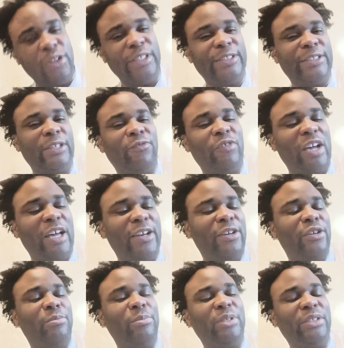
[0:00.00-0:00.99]
is divided
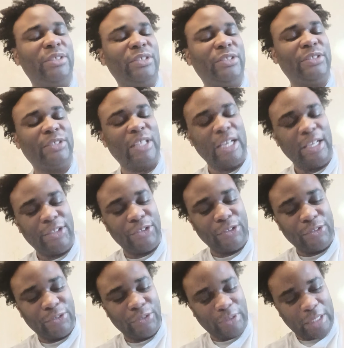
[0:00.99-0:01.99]
up into
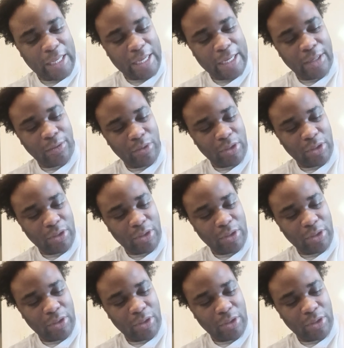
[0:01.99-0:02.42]
sections that